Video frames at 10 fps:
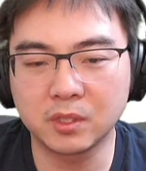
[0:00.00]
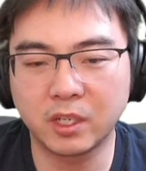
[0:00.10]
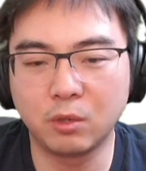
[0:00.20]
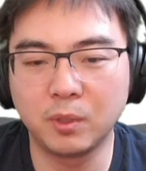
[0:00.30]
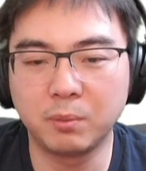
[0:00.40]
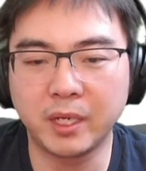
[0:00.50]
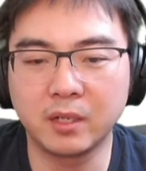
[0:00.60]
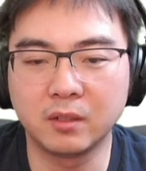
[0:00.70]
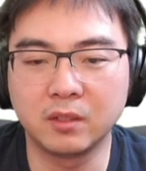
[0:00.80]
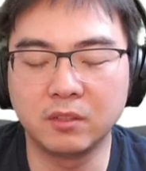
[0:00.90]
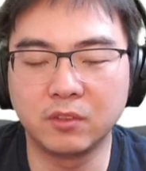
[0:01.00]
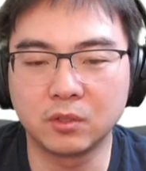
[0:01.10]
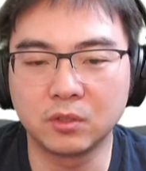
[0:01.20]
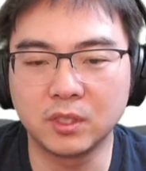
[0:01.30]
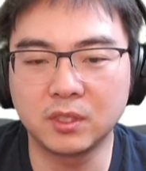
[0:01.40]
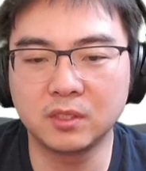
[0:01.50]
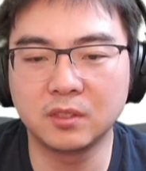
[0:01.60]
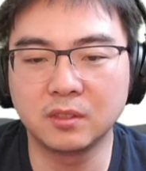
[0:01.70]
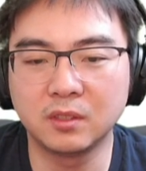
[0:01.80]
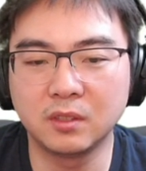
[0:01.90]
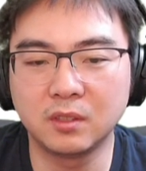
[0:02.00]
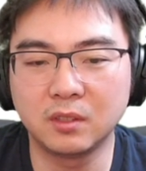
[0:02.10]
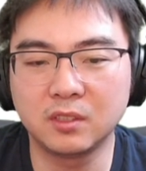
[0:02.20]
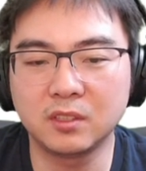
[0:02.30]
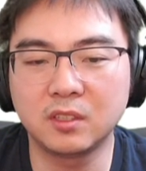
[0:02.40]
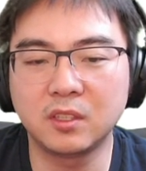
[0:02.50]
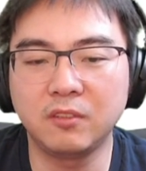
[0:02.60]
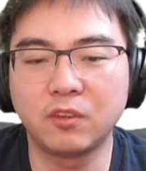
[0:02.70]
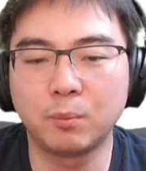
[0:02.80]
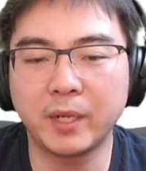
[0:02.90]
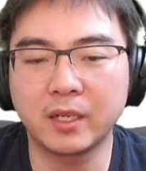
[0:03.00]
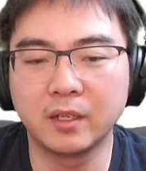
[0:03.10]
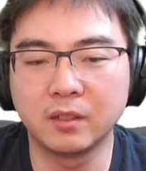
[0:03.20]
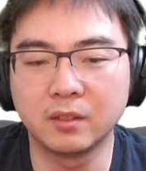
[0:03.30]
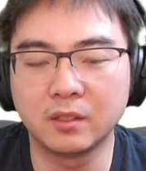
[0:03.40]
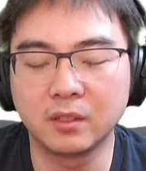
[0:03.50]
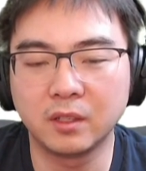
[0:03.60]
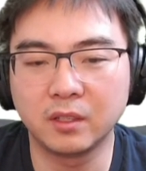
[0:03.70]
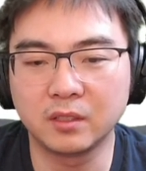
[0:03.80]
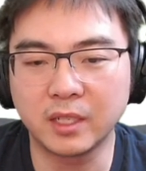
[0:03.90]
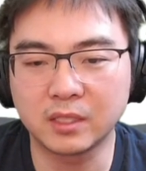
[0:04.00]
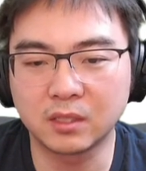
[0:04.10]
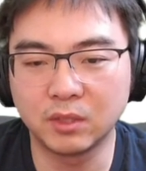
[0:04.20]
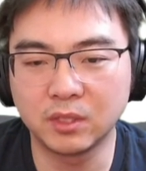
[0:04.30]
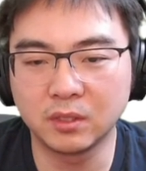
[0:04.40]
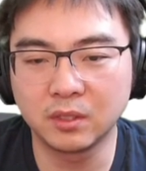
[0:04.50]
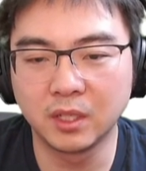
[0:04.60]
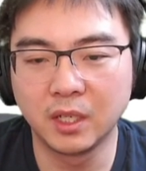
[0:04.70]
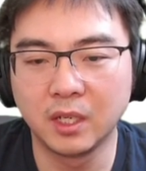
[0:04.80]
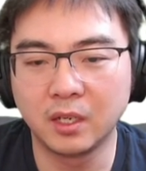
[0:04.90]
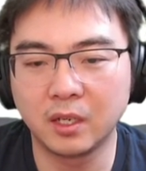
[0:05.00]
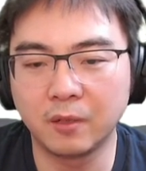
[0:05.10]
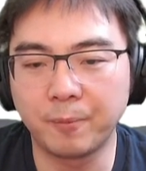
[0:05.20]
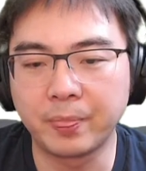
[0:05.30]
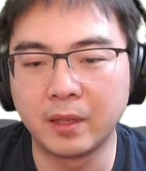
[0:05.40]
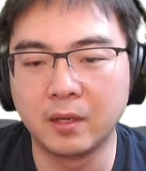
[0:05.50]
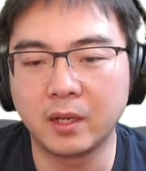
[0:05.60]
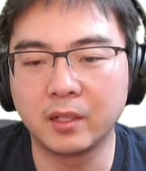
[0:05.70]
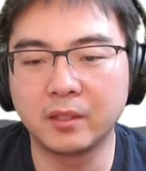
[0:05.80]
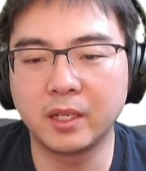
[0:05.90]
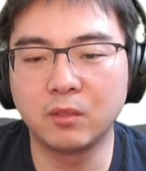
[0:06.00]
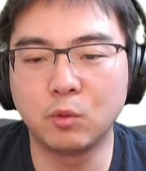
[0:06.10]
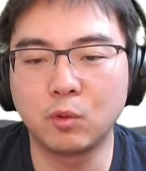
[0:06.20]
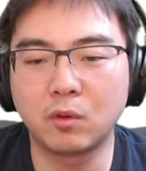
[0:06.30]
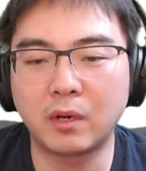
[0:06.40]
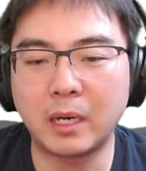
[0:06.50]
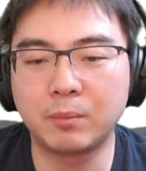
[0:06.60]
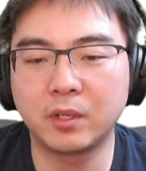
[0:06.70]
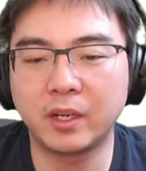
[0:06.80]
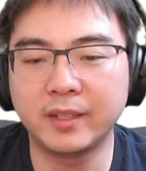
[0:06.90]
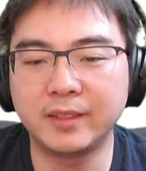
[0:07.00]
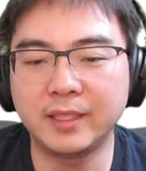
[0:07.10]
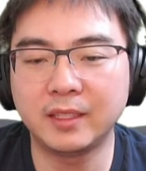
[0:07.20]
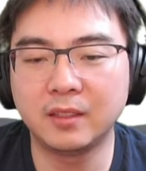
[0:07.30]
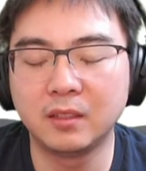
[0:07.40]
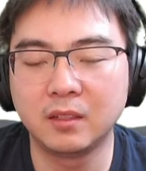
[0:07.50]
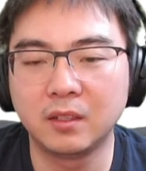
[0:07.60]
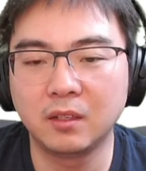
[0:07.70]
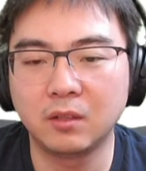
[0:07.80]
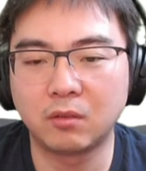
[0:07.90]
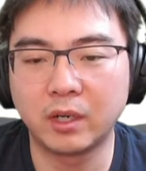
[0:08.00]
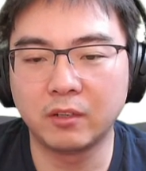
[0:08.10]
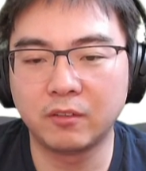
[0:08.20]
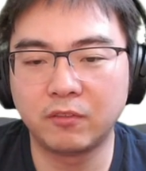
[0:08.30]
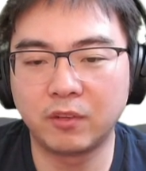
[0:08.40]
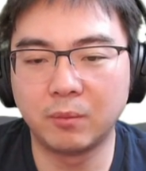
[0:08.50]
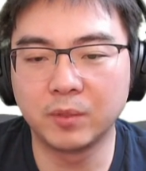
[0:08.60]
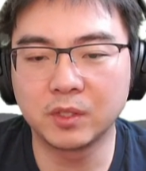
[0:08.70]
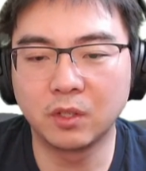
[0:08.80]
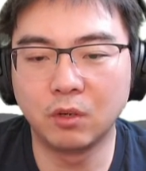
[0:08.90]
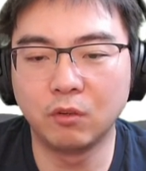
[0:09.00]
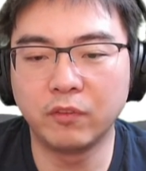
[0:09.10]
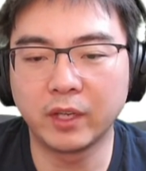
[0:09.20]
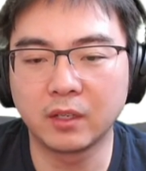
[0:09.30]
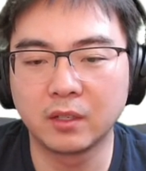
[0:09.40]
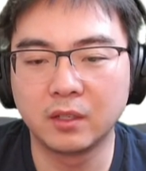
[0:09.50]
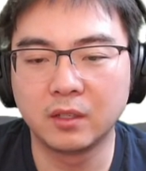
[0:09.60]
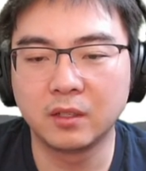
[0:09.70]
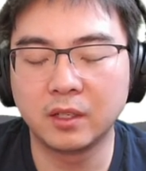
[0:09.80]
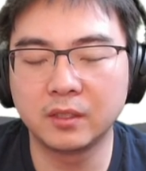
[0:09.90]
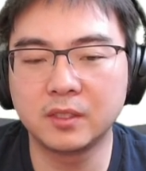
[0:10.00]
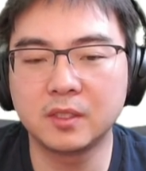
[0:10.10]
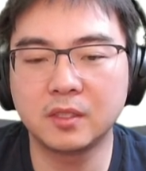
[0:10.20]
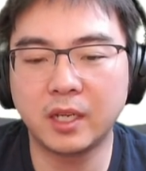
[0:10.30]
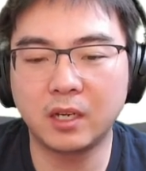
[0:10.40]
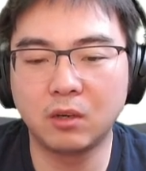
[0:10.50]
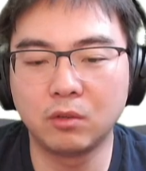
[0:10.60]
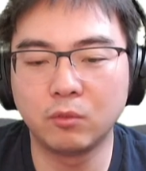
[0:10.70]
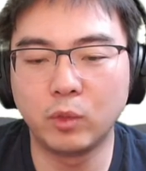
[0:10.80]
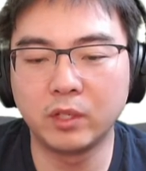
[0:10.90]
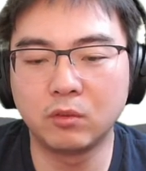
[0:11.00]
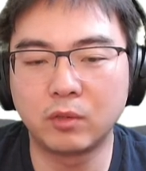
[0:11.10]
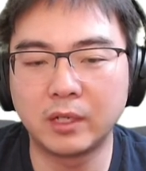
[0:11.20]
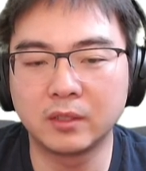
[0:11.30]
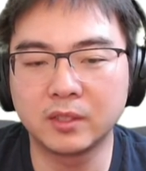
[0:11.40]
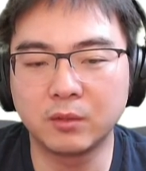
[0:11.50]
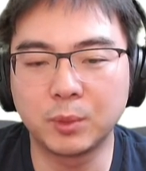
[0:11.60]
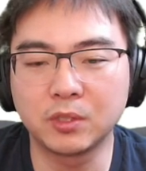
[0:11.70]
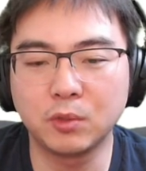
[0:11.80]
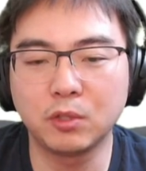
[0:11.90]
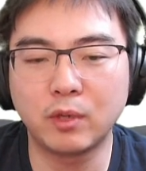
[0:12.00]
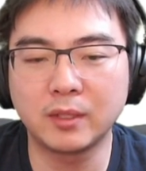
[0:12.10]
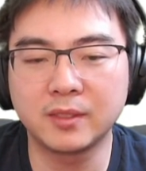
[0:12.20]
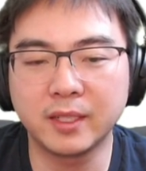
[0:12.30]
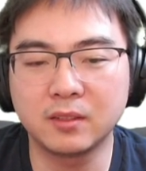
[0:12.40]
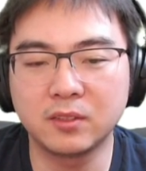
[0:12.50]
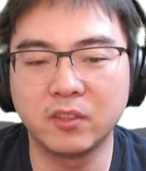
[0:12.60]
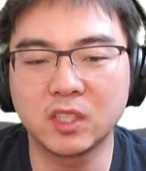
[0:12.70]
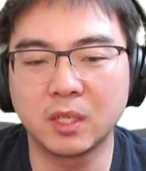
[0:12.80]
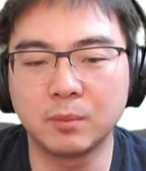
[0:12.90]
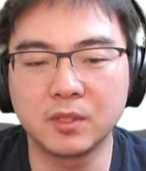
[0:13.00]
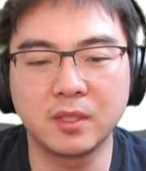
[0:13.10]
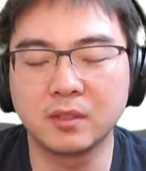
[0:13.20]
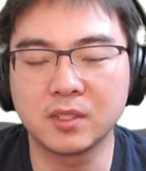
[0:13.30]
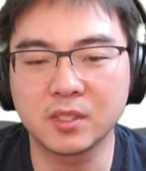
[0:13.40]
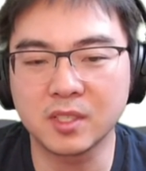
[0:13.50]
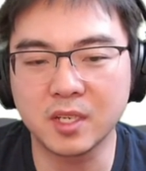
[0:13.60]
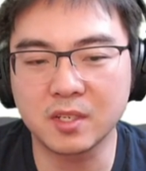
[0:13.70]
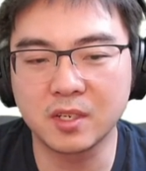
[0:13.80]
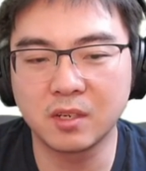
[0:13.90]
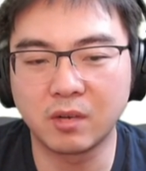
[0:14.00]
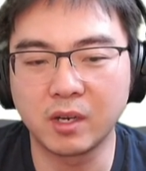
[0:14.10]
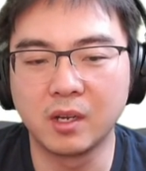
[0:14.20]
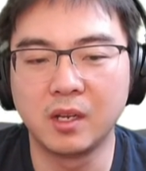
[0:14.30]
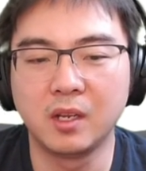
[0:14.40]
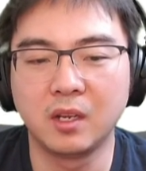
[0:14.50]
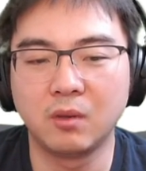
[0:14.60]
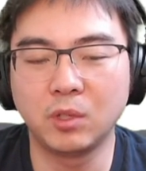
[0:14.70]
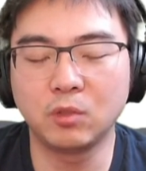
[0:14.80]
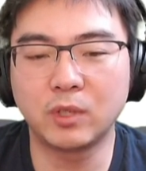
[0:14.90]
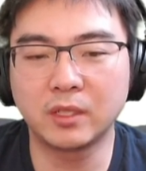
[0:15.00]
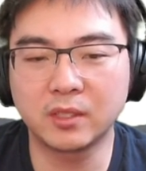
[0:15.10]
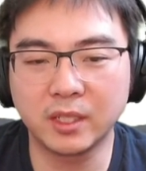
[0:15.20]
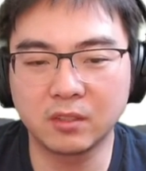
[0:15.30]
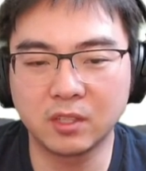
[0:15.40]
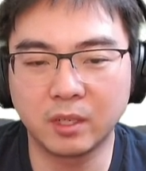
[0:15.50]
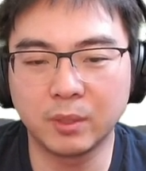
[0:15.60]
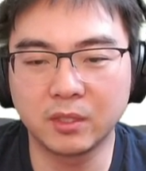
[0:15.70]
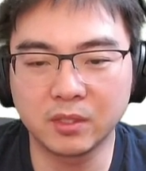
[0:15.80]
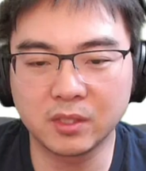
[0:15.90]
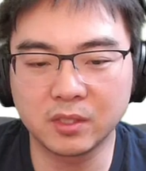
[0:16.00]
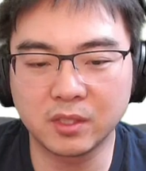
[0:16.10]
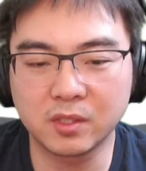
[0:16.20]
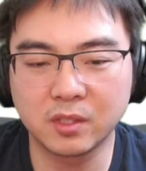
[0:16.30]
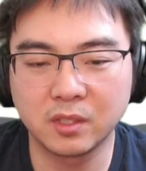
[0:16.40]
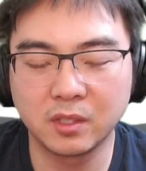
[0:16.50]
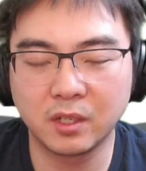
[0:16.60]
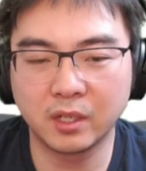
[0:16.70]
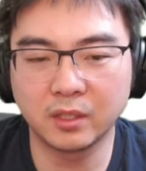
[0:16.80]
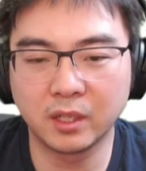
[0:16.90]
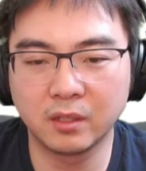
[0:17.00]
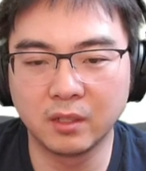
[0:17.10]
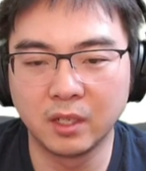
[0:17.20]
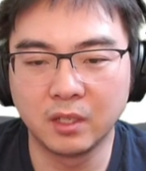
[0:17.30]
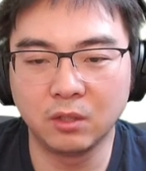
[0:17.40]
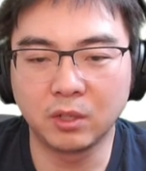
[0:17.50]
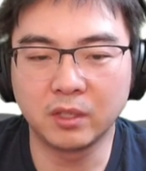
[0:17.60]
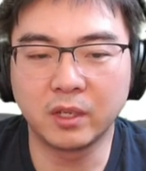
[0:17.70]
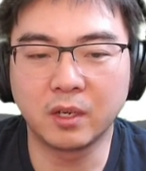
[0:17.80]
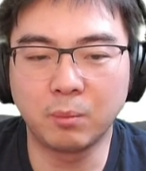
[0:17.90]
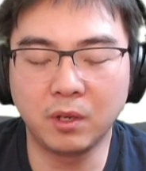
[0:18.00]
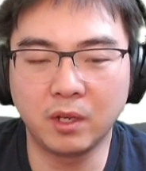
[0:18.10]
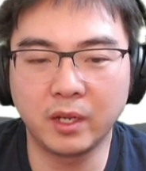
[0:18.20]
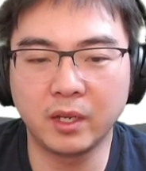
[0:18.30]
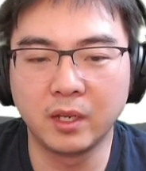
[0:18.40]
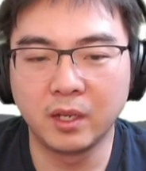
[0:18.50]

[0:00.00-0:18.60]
LB backend default. So this is the default backend it has created, and then it will grab the ID right from this whole thing. And this is how when you run because when you run the first time, this thing doesn't exist, right? When you run the second time, it does exist, and then you can then apply